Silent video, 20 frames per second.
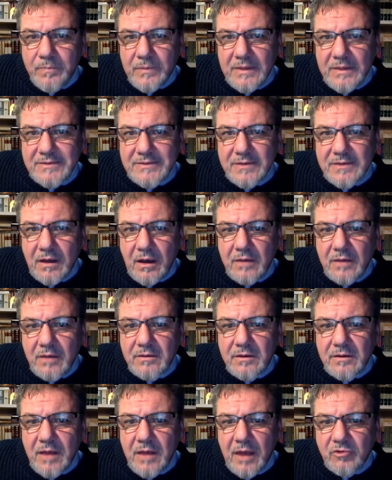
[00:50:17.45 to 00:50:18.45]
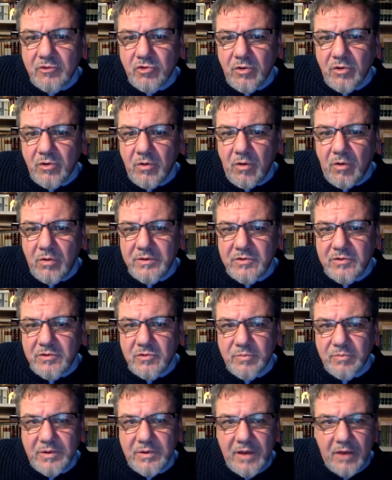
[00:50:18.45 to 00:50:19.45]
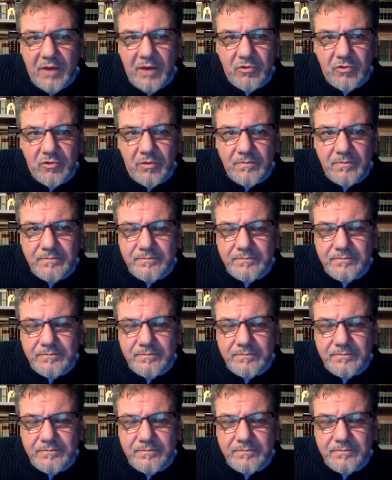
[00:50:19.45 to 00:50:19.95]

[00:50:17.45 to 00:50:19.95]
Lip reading: It's either natural or the supernatural.